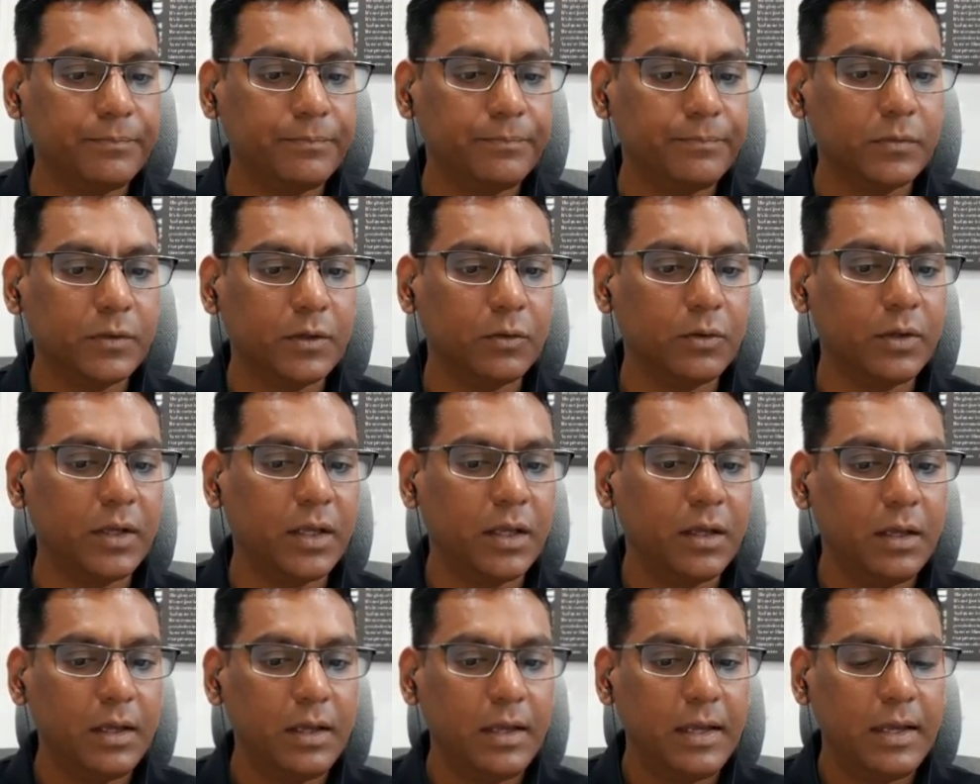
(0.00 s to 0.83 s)
Okay,
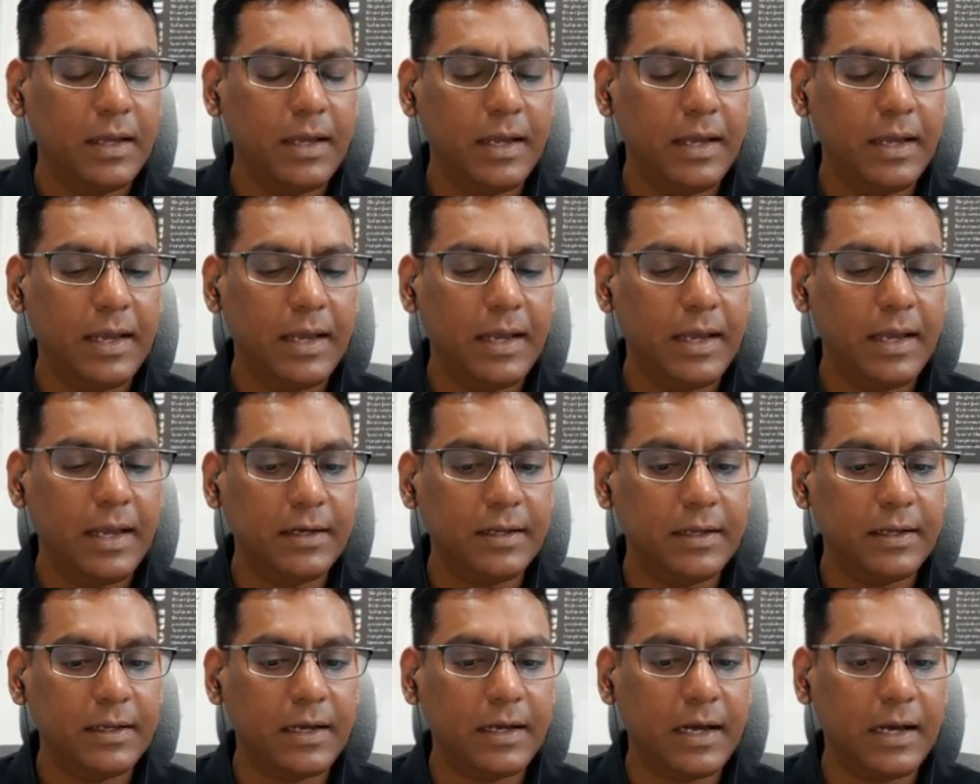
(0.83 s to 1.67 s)
and
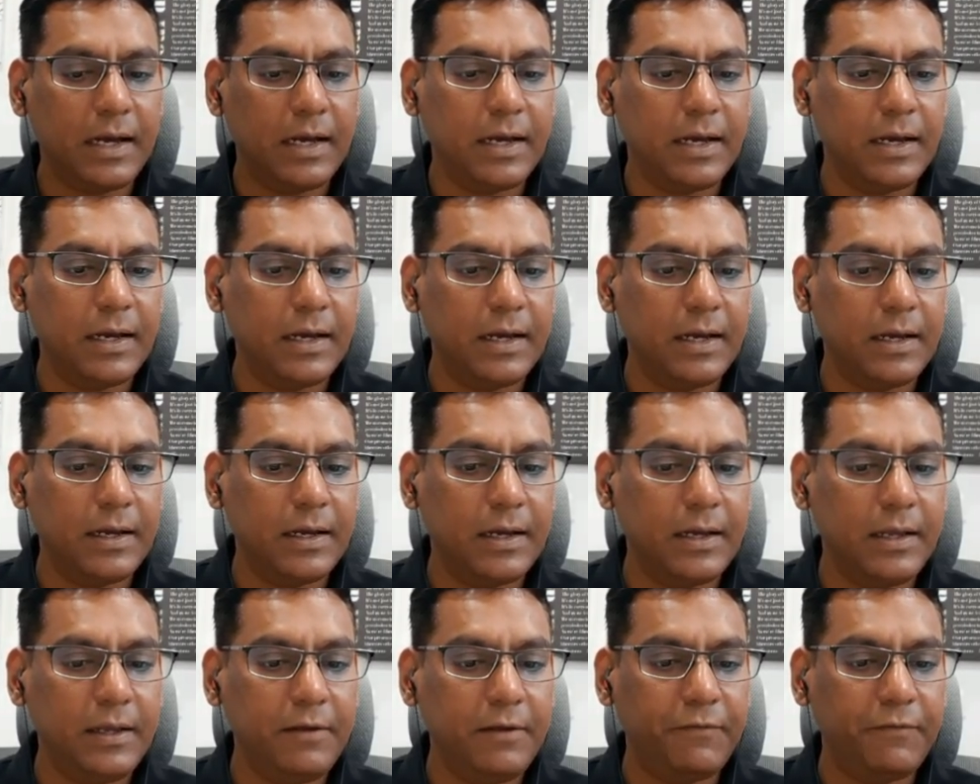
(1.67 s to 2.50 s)

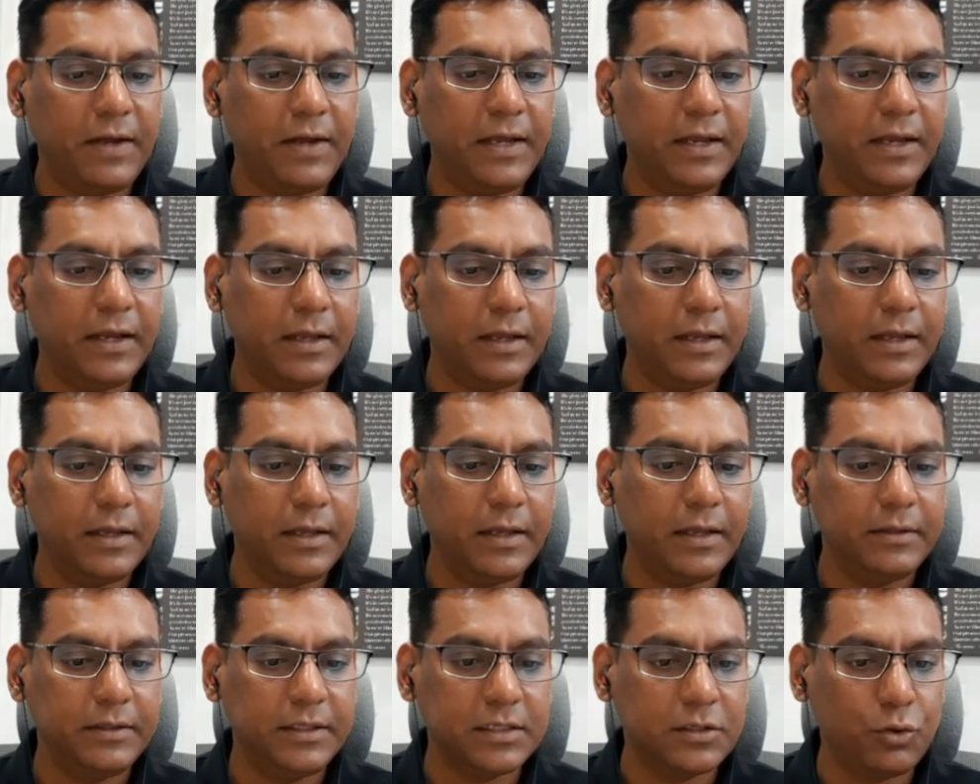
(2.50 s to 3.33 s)
if
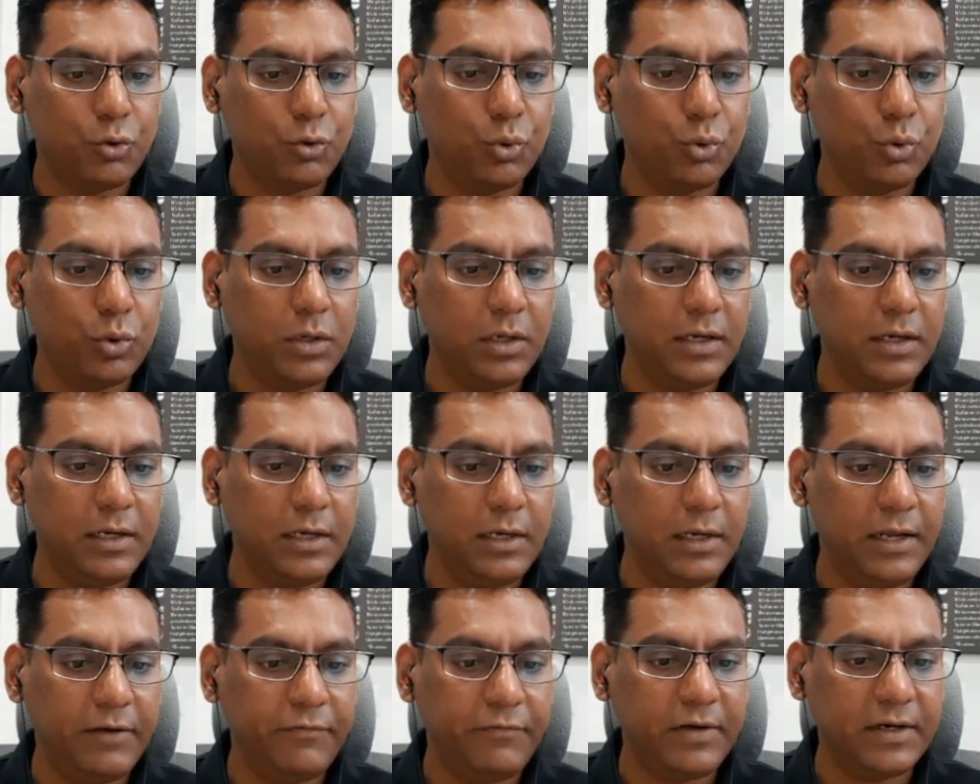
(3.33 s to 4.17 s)
this is the whole
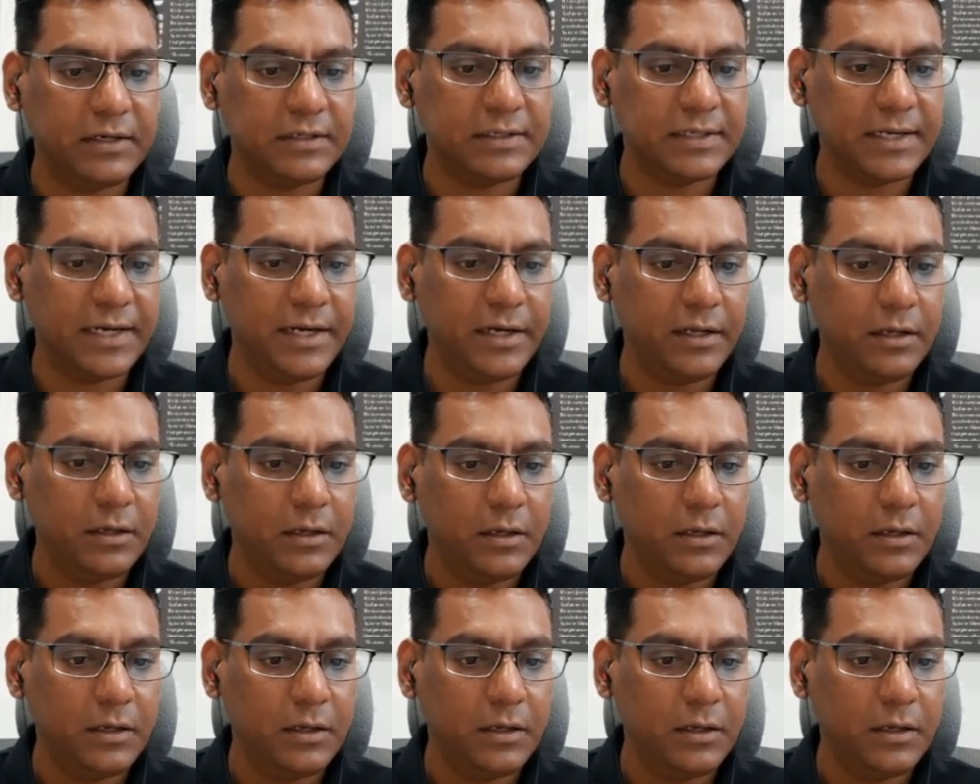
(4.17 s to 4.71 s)
left hand side,